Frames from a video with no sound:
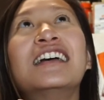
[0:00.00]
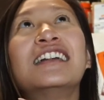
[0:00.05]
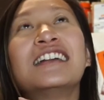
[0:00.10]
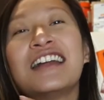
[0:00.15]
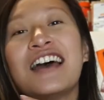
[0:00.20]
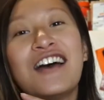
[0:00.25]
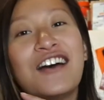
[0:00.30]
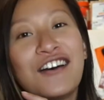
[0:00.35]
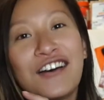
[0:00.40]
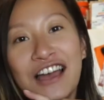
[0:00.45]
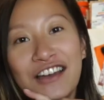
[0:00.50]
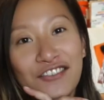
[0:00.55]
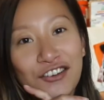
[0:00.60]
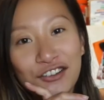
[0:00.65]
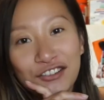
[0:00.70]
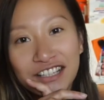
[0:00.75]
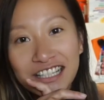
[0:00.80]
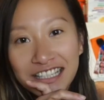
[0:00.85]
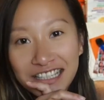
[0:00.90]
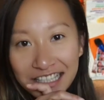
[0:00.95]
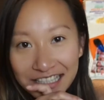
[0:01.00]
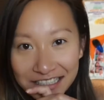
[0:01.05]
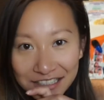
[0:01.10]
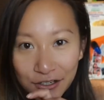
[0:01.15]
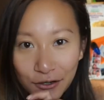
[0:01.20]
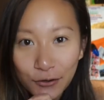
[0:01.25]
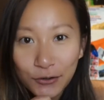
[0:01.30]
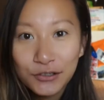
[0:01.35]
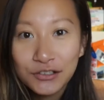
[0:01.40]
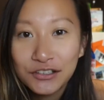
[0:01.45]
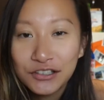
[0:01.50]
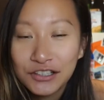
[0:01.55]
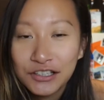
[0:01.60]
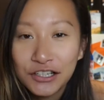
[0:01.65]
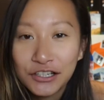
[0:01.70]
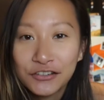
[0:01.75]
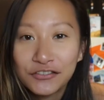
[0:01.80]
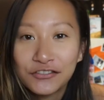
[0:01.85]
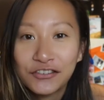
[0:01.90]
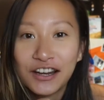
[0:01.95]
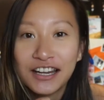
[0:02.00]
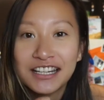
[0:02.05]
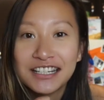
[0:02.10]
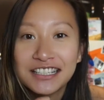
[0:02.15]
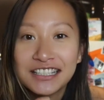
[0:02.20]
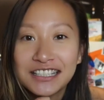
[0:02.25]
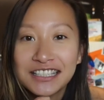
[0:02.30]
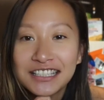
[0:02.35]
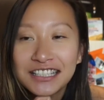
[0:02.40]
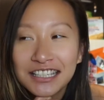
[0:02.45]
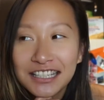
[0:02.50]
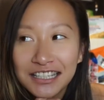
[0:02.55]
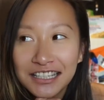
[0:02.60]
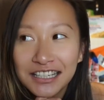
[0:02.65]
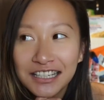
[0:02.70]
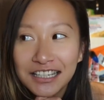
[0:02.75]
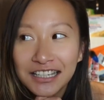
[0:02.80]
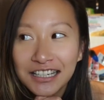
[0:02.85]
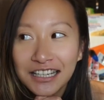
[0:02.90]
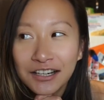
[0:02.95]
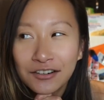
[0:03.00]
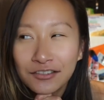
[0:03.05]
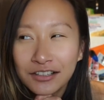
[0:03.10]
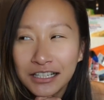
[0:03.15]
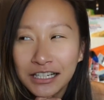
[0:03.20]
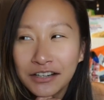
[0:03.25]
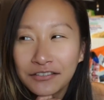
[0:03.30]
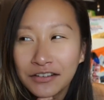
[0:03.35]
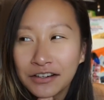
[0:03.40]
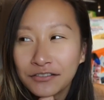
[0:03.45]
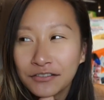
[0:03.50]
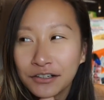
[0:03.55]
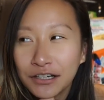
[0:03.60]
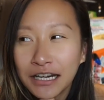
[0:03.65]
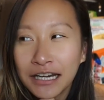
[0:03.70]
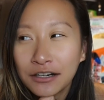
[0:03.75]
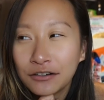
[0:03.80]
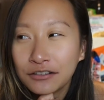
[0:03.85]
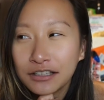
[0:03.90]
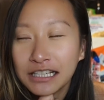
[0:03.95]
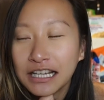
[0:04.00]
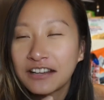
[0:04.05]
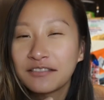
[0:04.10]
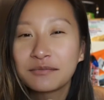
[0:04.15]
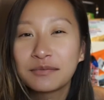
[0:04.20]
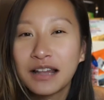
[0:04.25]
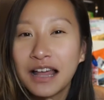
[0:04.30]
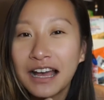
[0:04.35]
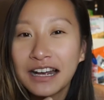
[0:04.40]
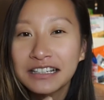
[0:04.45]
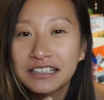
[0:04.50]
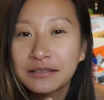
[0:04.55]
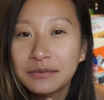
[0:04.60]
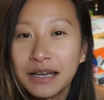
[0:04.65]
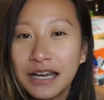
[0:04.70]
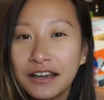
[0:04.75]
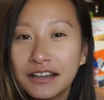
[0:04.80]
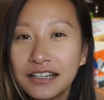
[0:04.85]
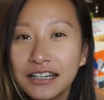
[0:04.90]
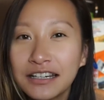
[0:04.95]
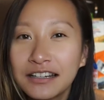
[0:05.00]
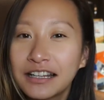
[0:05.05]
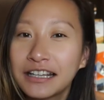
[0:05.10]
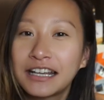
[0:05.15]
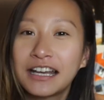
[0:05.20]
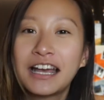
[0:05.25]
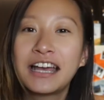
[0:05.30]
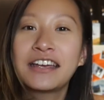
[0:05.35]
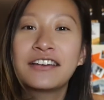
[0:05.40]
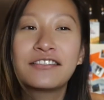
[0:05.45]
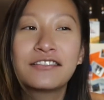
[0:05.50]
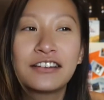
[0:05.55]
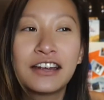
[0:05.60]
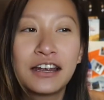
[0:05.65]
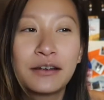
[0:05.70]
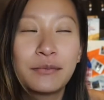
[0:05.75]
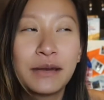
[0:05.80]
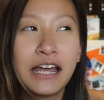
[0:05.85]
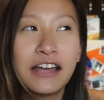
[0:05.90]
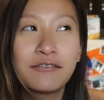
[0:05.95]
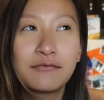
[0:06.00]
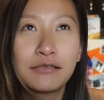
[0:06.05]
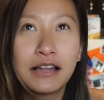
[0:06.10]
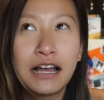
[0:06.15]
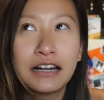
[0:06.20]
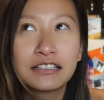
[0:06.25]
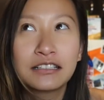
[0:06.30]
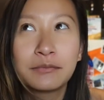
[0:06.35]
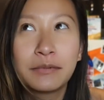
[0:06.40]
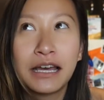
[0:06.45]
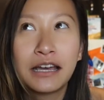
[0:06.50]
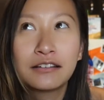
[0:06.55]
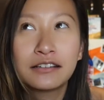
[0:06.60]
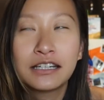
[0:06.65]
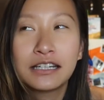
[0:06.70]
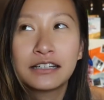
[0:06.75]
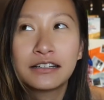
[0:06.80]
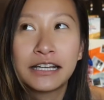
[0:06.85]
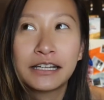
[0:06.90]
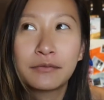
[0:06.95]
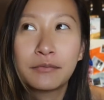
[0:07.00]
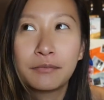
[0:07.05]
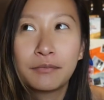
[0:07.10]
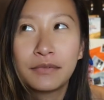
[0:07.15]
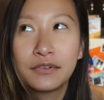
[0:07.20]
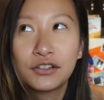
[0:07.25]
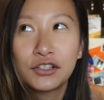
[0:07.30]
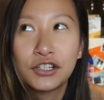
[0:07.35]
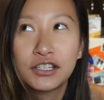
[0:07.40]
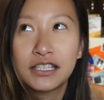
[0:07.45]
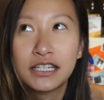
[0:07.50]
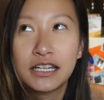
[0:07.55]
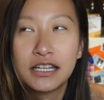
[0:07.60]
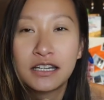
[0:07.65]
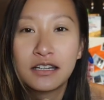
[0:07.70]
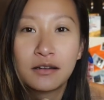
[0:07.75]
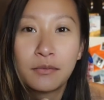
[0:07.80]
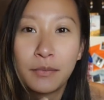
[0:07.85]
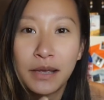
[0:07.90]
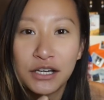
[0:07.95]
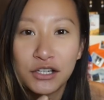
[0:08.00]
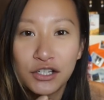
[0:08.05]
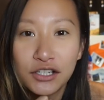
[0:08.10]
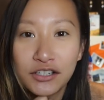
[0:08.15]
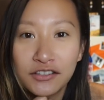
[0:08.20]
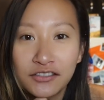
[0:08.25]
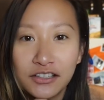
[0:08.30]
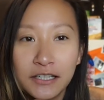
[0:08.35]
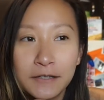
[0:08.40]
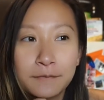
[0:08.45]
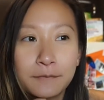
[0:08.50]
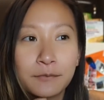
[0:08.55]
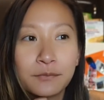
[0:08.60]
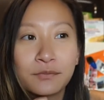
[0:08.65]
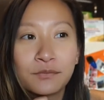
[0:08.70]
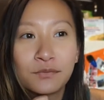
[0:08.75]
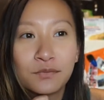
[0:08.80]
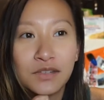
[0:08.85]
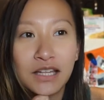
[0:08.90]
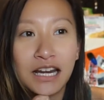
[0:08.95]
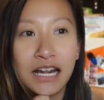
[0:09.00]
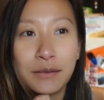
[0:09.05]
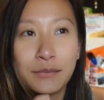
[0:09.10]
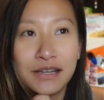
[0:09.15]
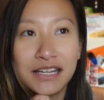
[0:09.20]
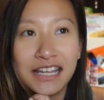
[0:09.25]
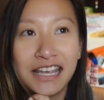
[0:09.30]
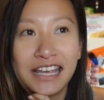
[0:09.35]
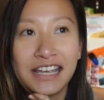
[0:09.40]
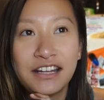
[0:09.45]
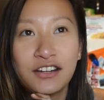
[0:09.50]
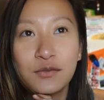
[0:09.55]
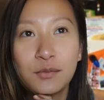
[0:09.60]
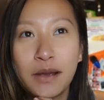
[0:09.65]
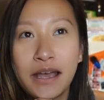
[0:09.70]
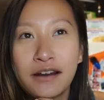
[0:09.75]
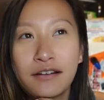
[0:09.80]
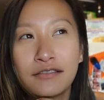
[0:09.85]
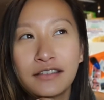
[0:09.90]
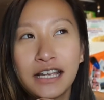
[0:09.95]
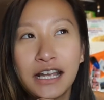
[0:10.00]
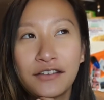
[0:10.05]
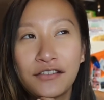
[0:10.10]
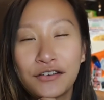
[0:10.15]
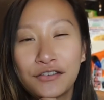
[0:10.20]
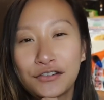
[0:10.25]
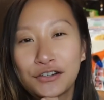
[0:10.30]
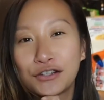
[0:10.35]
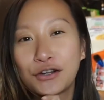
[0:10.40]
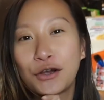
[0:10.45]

No, I've only like told good friends I don't think I've ever, I don't think I've vlogged about it. Like I, I might have vlogged about it, like just in the mention of it that I'm engaged, but I don't think I've ever